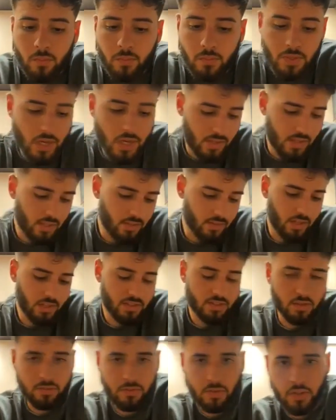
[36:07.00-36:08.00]
Yeah,
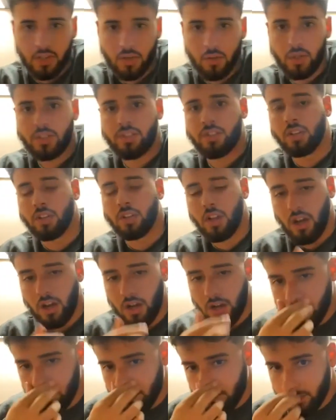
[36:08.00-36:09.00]
that's a funny question.
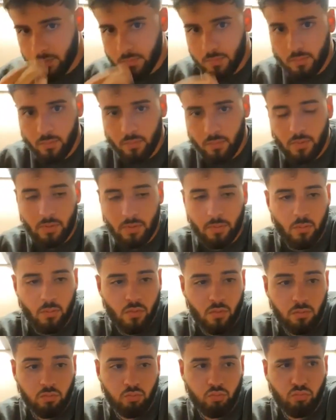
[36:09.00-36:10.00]

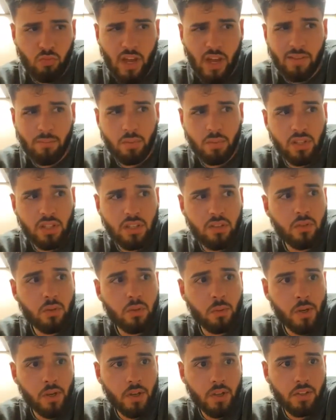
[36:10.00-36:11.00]
I believe it
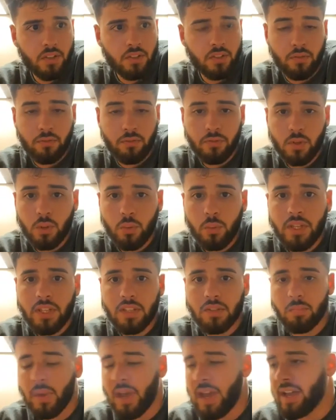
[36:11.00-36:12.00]
was a few
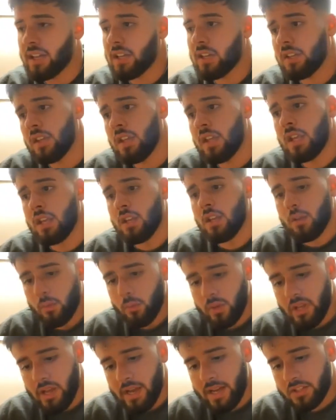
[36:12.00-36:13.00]
weeks back,
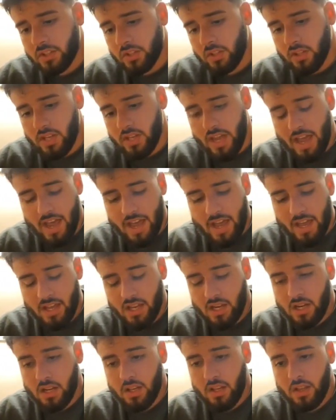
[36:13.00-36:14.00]
we actually
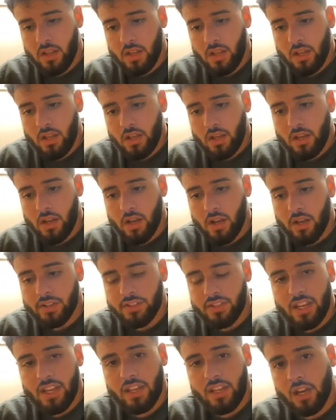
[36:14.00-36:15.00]
had a
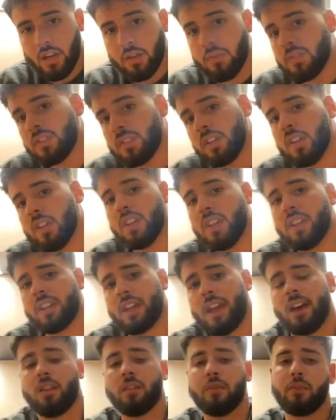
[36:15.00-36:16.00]
daycare facility in
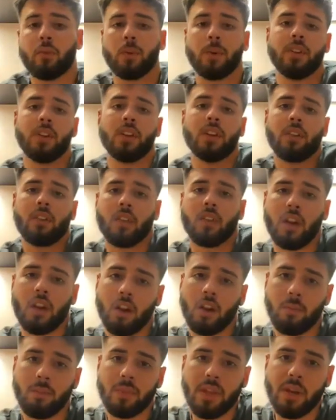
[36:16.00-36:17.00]
California.
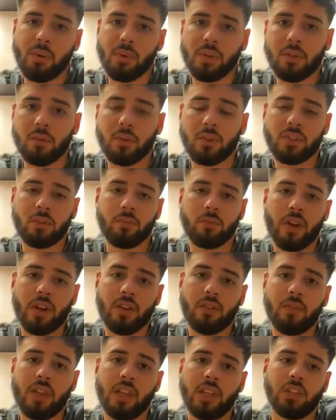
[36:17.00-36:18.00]
They were doing some
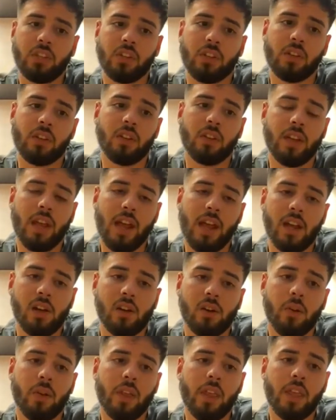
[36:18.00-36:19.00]
renovation.
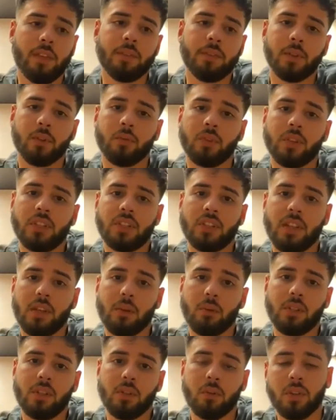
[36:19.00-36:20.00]
Now, the reason they
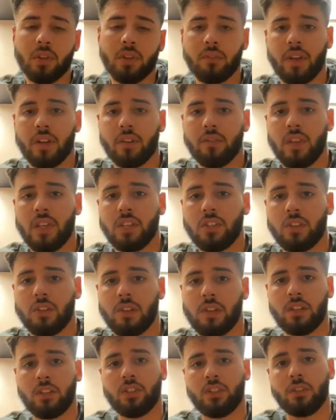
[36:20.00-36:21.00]
were doing the
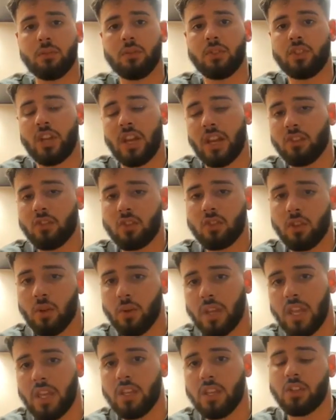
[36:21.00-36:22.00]
renovation is she changed
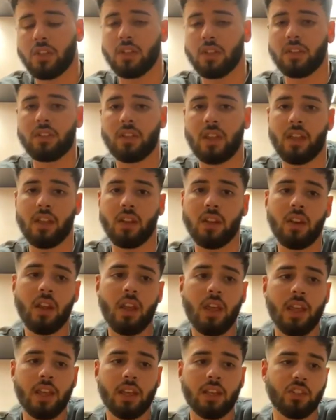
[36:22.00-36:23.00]
locations and
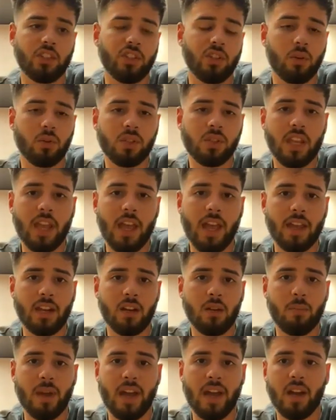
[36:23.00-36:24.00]
she only had
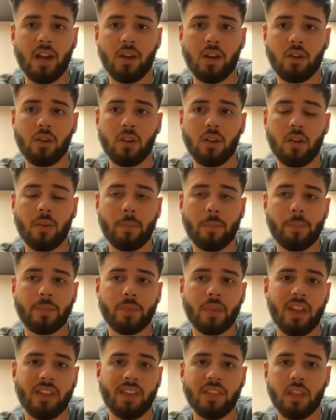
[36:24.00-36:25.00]
about,
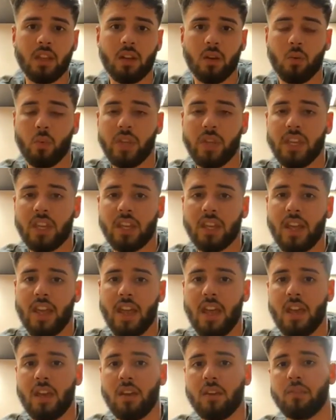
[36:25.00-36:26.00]
I think, a week and a
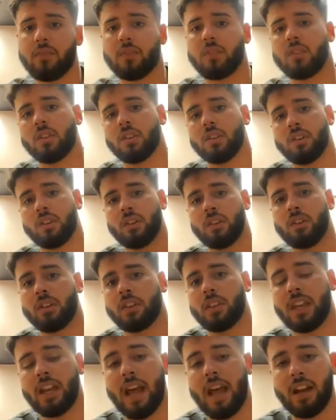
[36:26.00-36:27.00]
half to
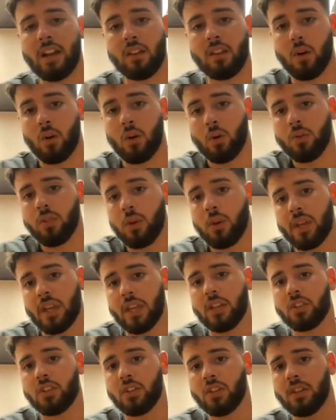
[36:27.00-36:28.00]
get out of the old
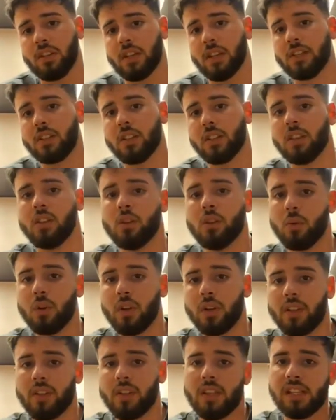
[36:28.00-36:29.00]
location into the new
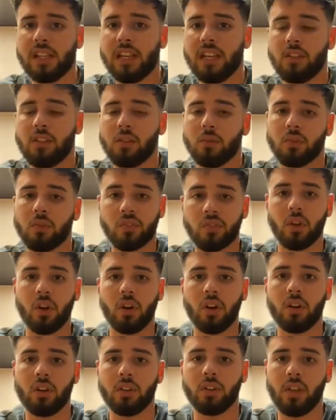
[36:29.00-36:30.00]
one. And they needed to
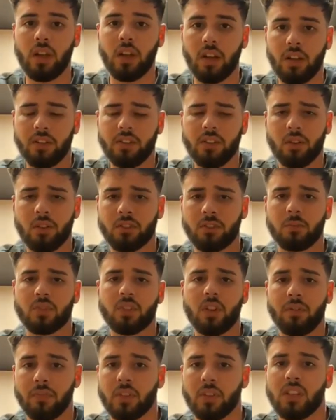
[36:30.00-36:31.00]
install, some
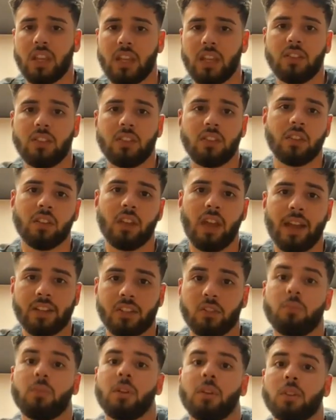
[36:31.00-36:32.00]
stuff for the kids to
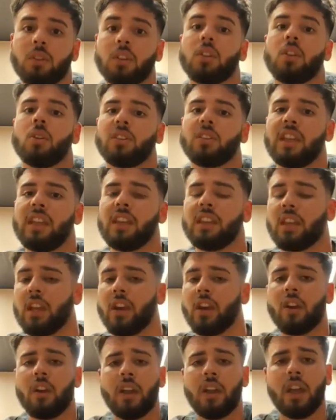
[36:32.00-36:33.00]
actually be able to go to daycare.